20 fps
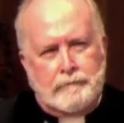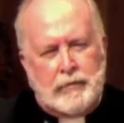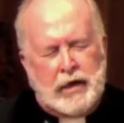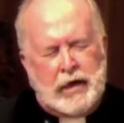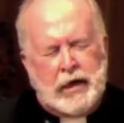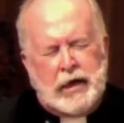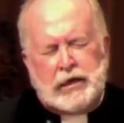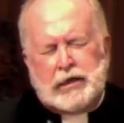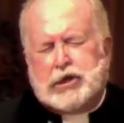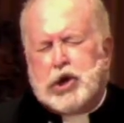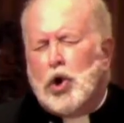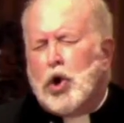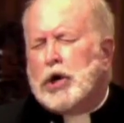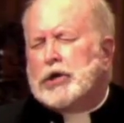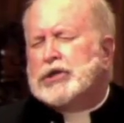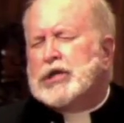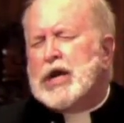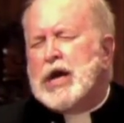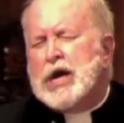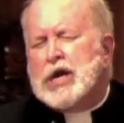his
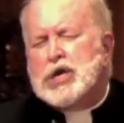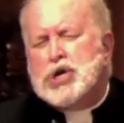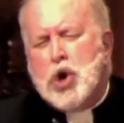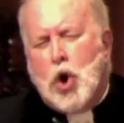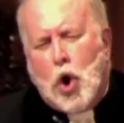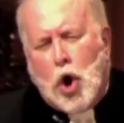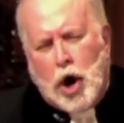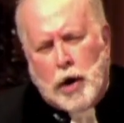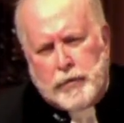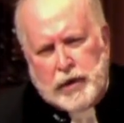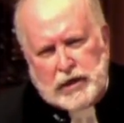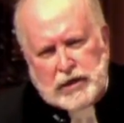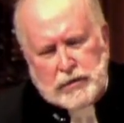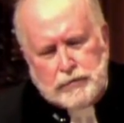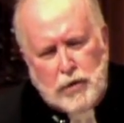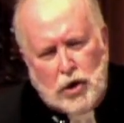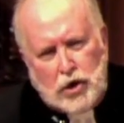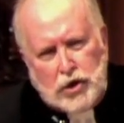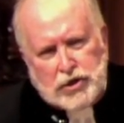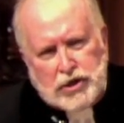Lord's enormous
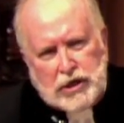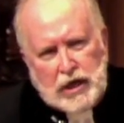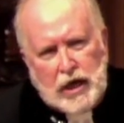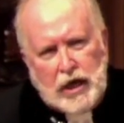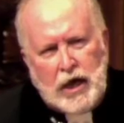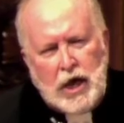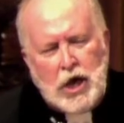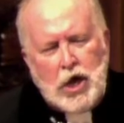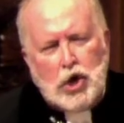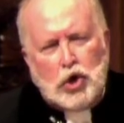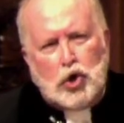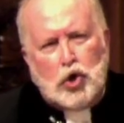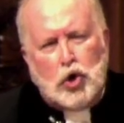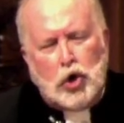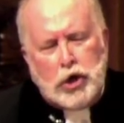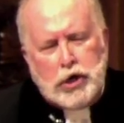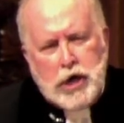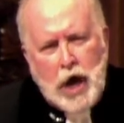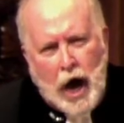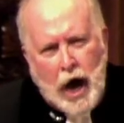mercy,
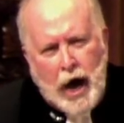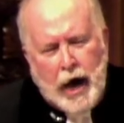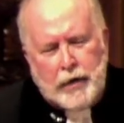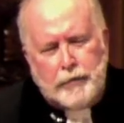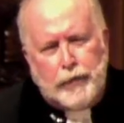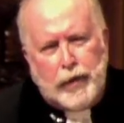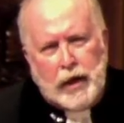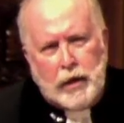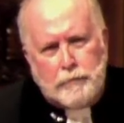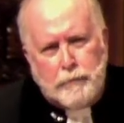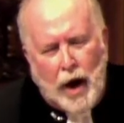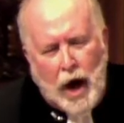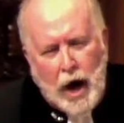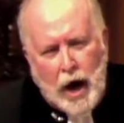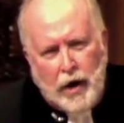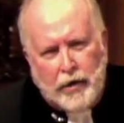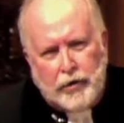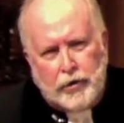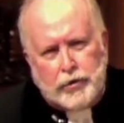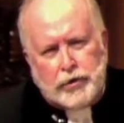could not be
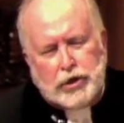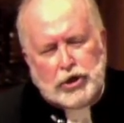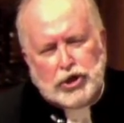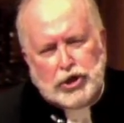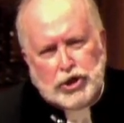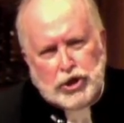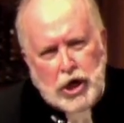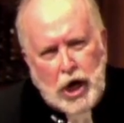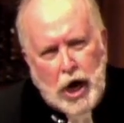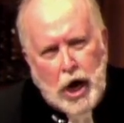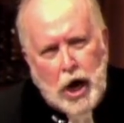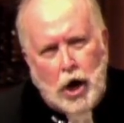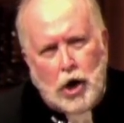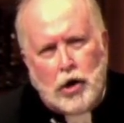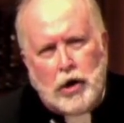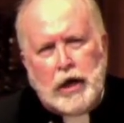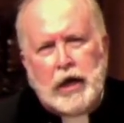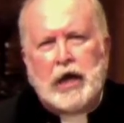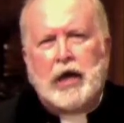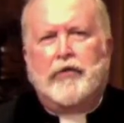bothered to share
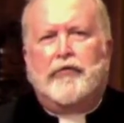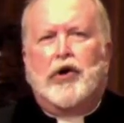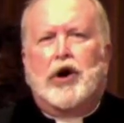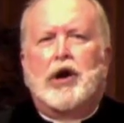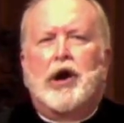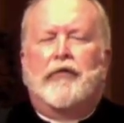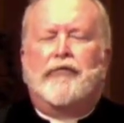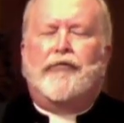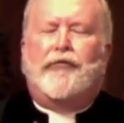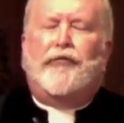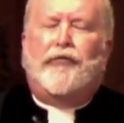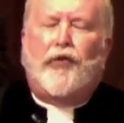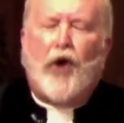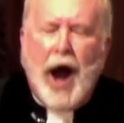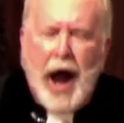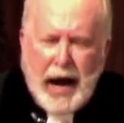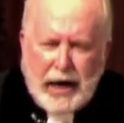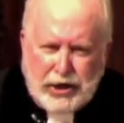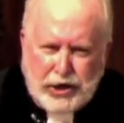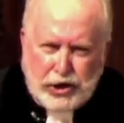even a
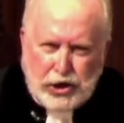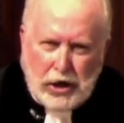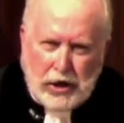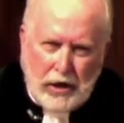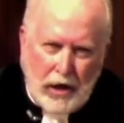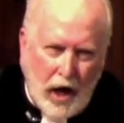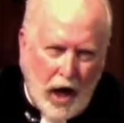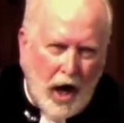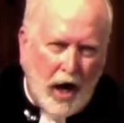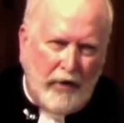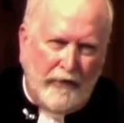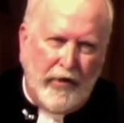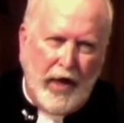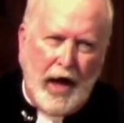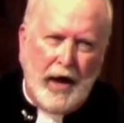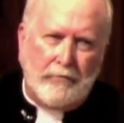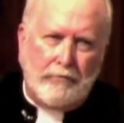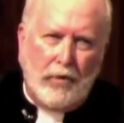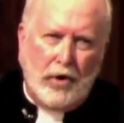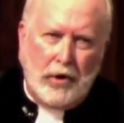fraction of
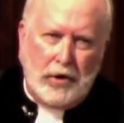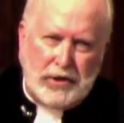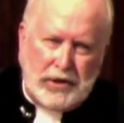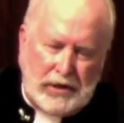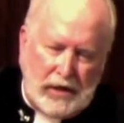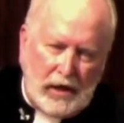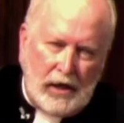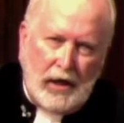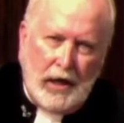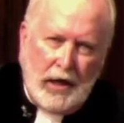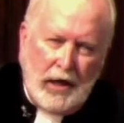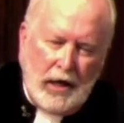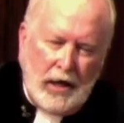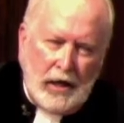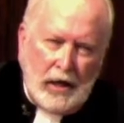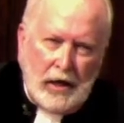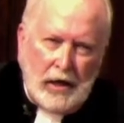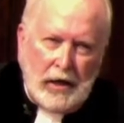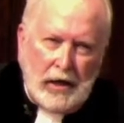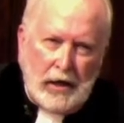that mercy
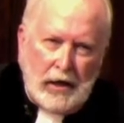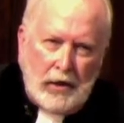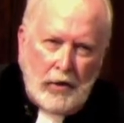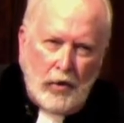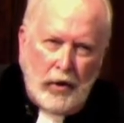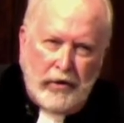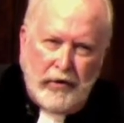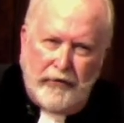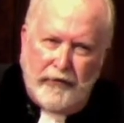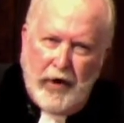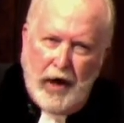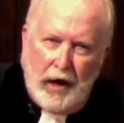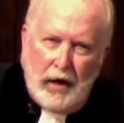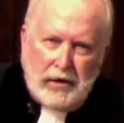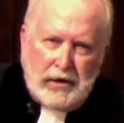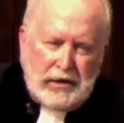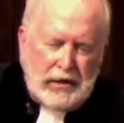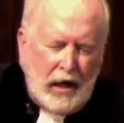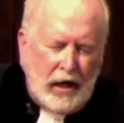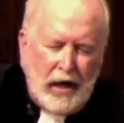with a fellow
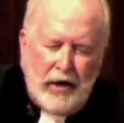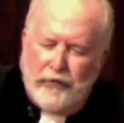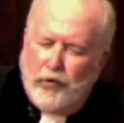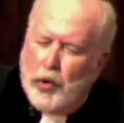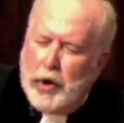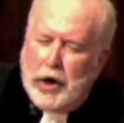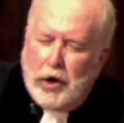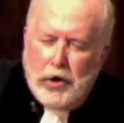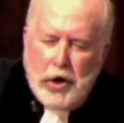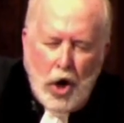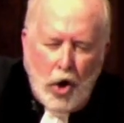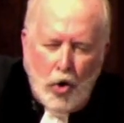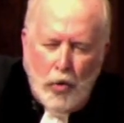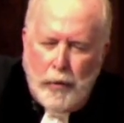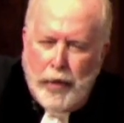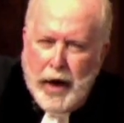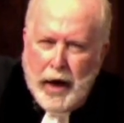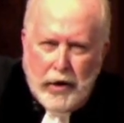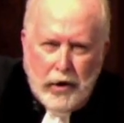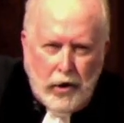slave. We are no
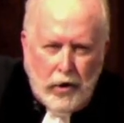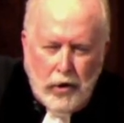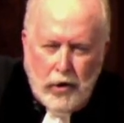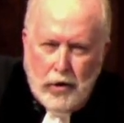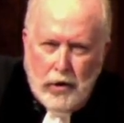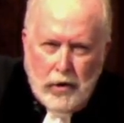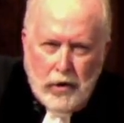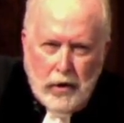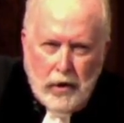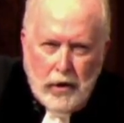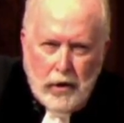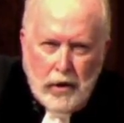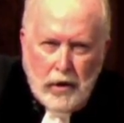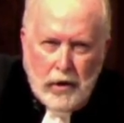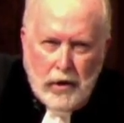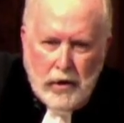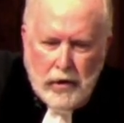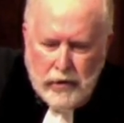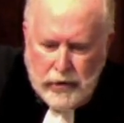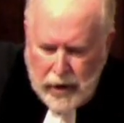better
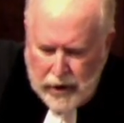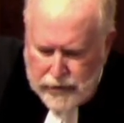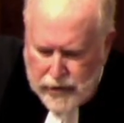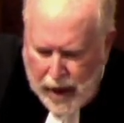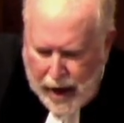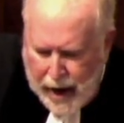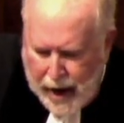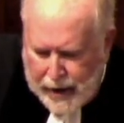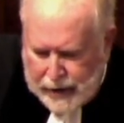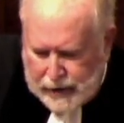than that.